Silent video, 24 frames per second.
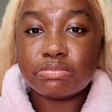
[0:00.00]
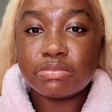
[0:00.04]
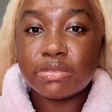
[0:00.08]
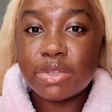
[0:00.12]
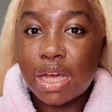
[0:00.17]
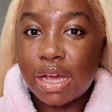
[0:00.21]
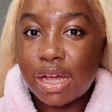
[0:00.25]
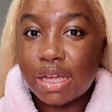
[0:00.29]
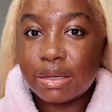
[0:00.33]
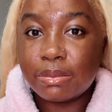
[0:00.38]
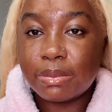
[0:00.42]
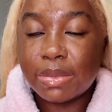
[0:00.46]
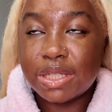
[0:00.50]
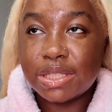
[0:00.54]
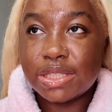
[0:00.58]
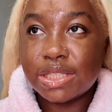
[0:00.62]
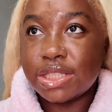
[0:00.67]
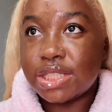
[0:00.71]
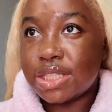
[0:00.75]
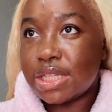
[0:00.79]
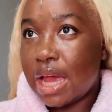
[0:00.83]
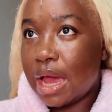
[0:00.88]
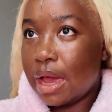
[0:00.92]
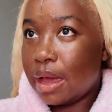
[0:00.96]
9
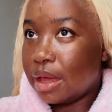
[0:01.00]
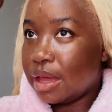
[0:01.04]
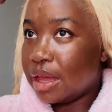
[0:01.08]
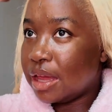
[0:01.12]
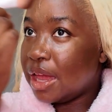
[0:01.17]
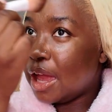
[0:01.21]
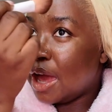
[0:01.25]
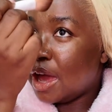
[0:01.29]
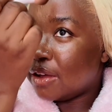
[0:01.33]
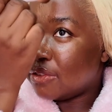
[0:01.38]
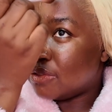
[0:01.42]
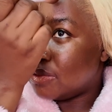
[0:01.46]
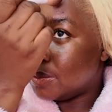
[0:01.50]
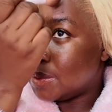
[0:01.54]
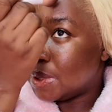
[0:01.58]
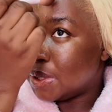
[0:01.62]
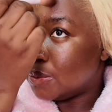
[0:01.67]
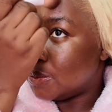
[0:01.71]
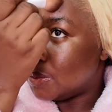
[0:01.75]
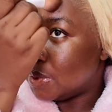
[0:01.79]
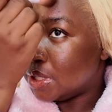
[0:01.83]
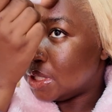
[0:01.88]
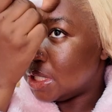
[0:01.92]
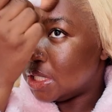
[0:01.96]
months, I have
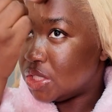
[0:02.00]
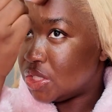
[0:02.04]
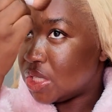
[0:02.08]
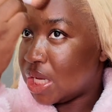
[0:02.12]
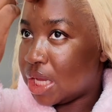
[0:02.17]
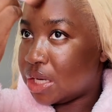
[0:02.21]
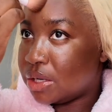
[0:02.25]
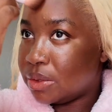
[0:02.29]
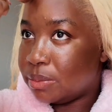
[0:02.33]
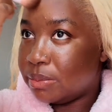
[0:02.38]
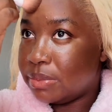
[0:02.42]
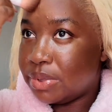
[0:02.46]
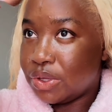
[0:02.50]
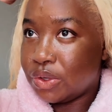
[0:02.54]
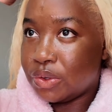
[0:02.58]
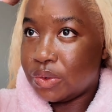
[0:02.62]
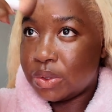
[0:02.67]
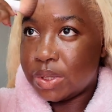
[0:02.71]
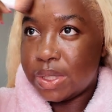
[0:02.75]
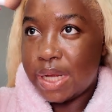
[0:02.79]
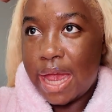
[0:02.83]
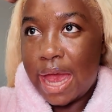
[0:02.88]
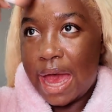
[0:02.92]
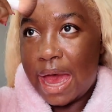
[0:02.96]
been really trying to
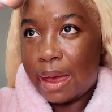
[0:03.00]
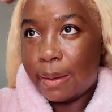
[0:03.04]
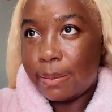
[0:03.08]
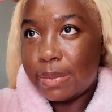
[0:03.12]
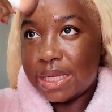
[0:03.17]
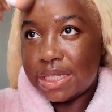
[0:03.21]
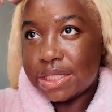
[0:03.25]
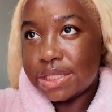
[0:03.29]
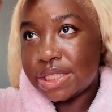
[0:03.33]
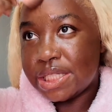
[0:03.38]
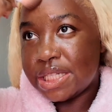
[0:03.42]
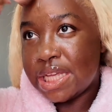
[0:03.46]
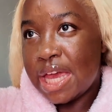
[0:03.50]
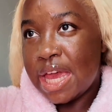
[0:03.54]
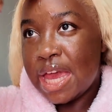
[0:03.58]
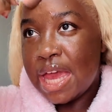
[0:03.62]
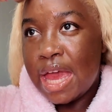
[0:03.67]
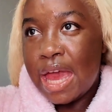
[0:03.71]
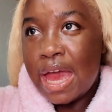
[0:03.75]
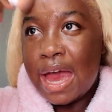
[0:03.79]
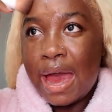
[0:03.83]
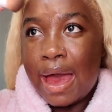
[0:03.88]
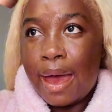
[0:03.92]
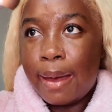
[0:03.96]
build habits
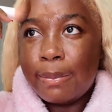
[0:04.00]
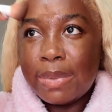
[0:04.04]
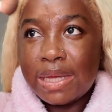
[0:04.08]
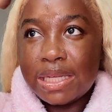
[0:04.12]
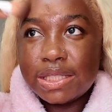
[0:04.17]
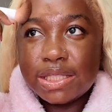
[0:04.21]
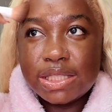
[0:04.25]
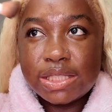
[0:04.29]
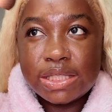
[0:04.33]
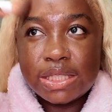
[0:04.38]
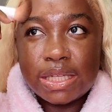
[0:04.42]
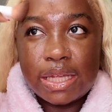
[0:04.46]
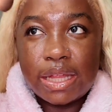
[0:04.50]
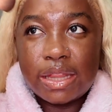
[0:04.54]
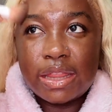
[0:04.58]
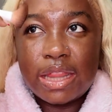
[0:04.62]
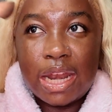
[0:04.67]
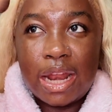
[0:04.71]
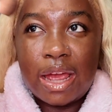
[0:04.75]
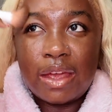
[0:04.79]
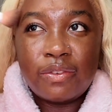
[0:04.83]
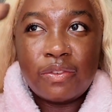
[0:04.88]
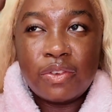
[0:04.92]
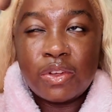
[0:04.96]

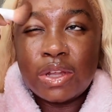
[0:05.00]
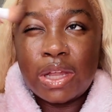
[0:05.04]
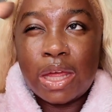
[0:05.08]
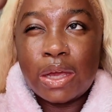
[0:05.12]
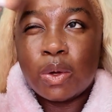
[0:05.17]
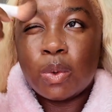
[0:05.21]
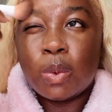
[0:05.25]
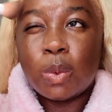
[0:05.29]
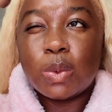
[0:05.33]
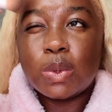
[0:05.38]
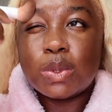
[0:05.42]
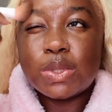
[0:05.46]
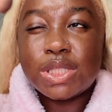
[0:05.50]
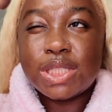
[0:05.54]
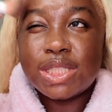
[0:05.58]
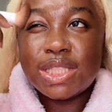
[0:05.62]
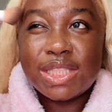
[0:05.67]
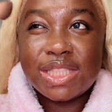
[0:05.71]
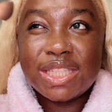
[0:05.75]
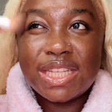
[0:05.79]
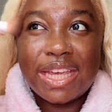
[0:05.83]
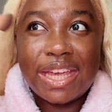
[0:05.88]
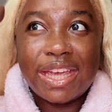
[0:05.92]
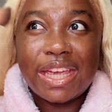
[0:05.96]
that I feel like will
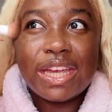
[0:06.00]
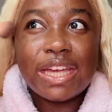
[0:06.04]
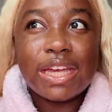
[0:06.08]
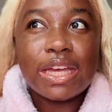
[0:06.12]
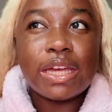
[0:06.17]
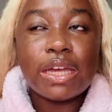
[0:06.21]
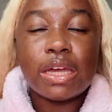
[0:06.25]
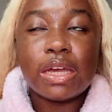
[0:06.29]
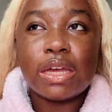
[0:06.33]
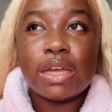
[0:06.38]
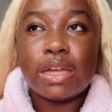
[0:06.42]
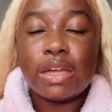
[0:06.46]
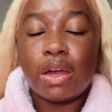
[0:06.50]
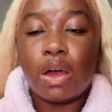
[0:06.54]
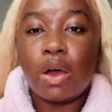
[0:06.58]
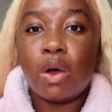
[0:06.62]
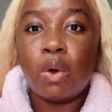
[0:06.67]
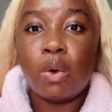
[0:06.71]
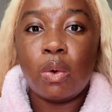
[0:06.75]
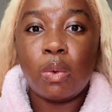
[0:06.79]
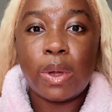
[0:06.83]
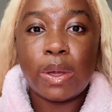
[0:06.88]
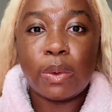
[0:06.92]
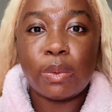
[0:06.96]
stick.
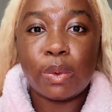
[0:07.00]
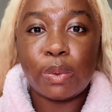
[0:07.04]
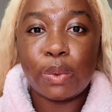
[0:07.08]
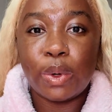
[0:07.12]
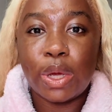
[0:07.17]
Oh, wait.